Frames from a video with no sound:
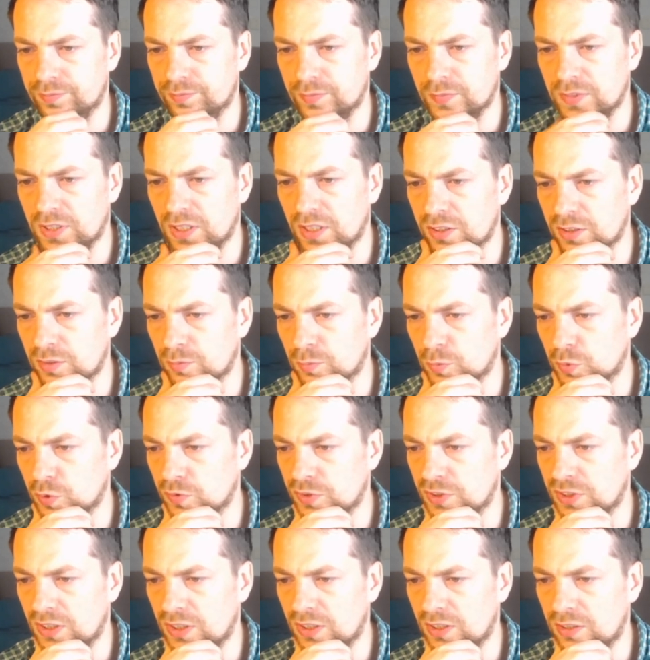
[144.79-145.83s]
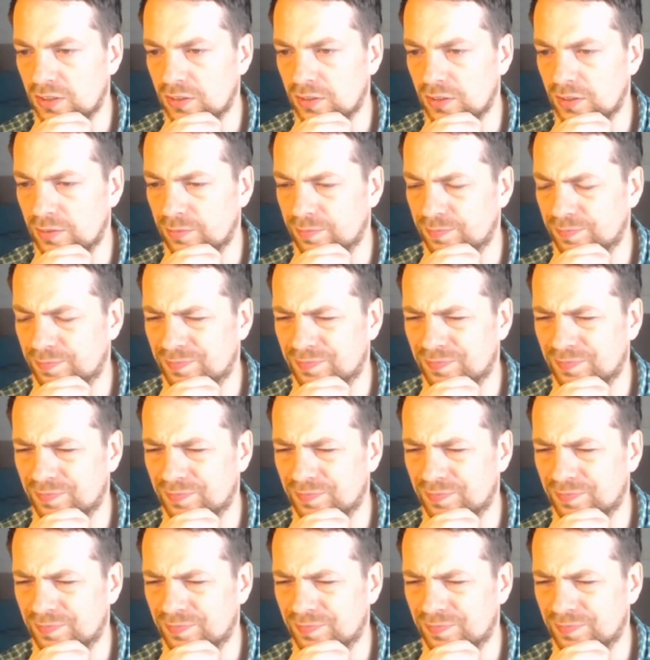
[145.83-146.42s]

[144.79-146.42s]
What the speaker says: The other moves are